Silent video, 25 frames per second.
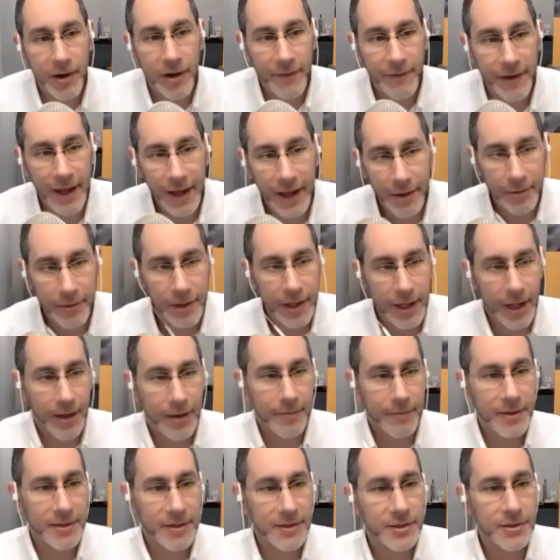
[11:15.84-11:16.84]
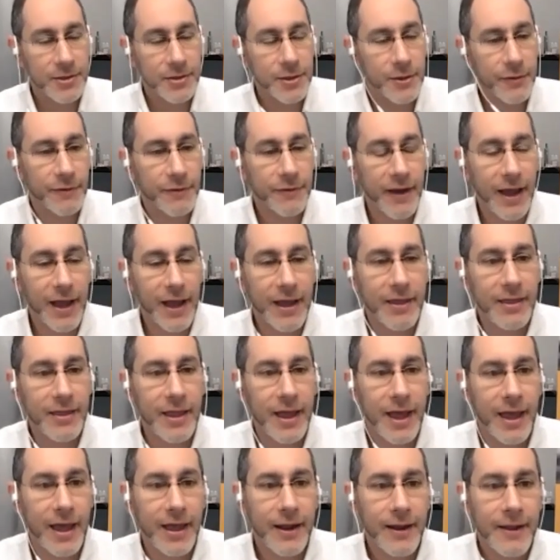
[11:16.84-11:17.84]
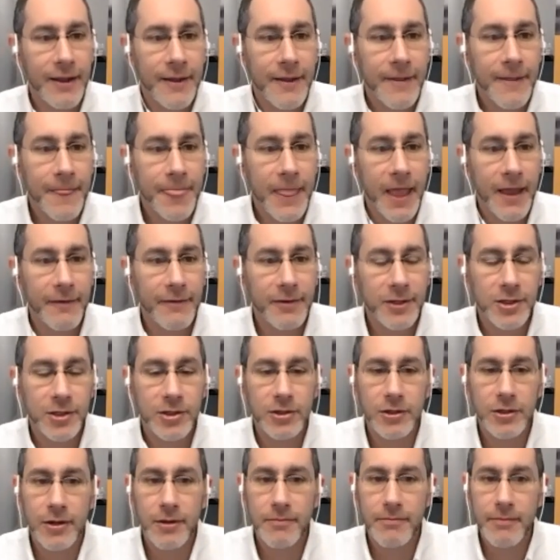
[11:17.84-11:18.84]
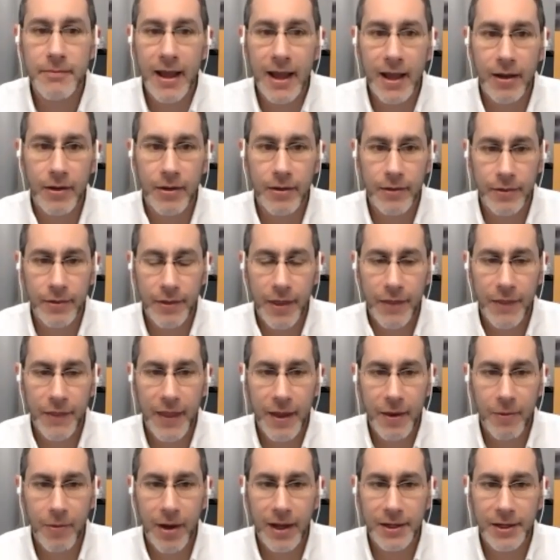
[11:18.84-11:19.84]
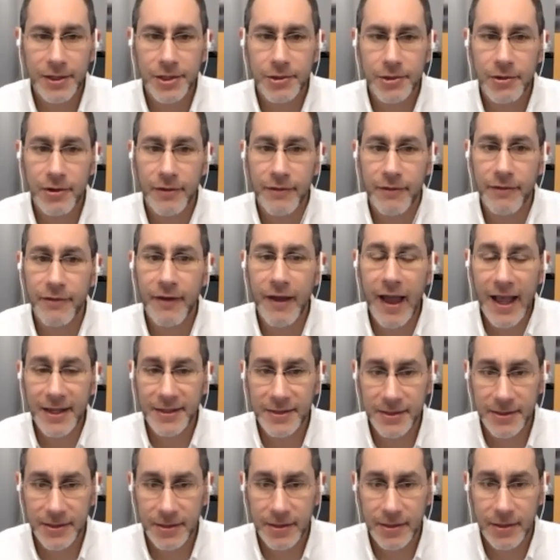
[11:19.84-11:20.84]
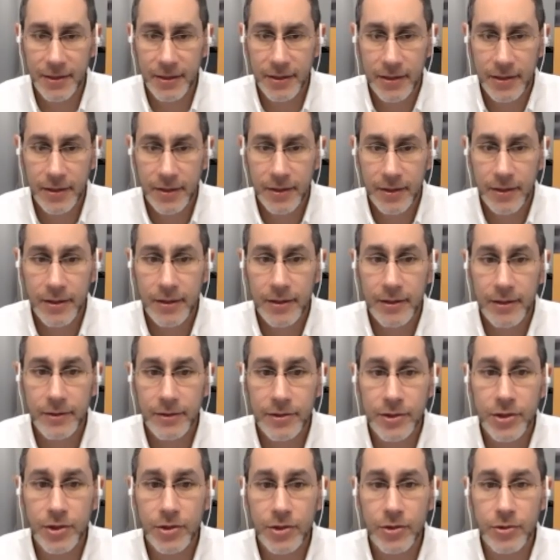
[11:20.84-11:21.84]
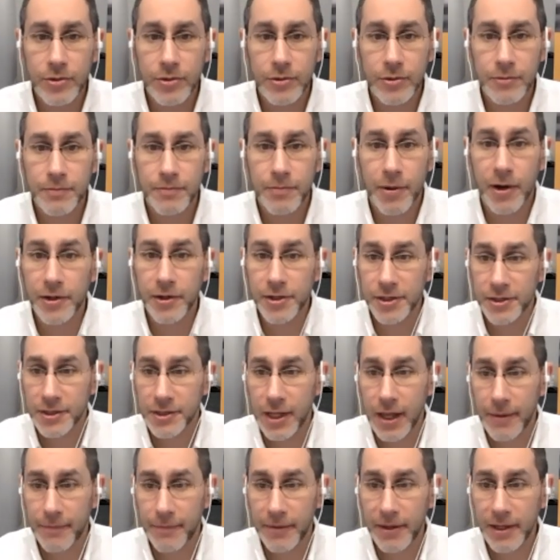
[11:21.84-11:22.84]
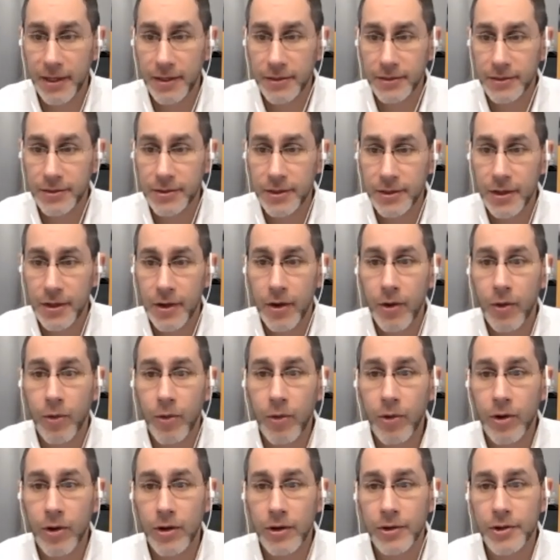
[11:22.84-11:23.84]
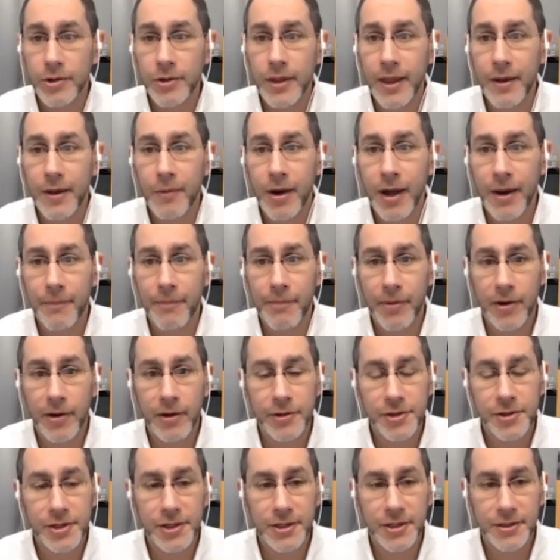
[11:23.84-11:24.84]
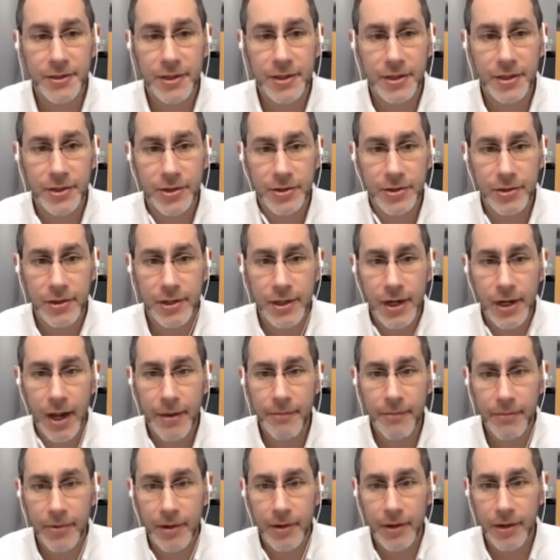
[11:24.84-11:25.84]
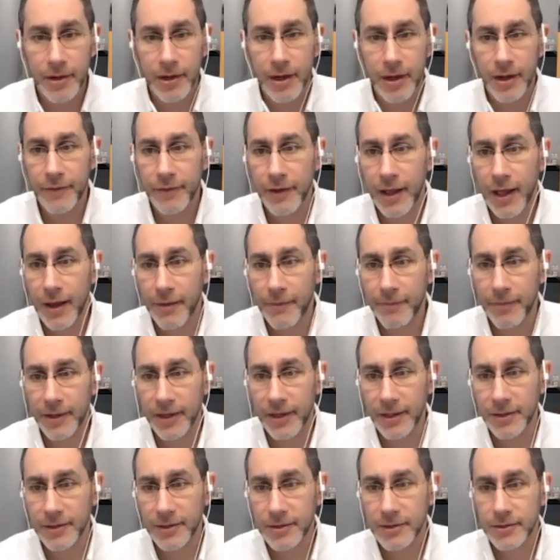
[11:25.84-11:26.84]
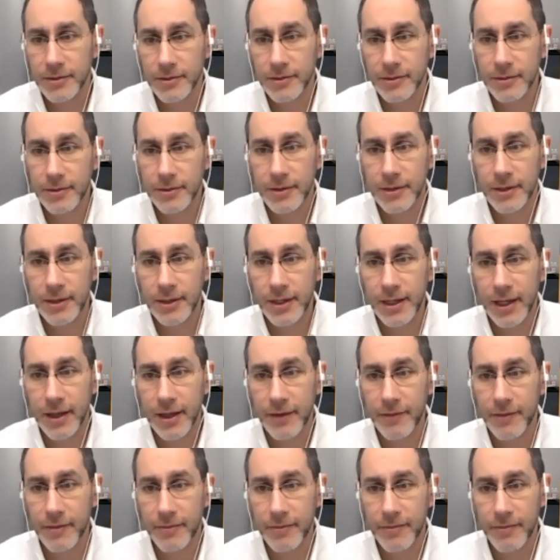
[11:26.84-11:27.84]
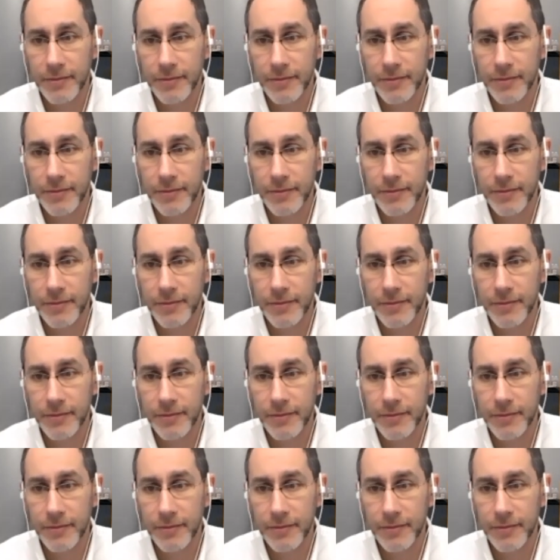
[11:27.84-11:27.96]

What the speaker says: private equity companies, do you find that they have a certain amount that they want to invest to purchase companies, or do they want to purchase a certain number of companies in a given?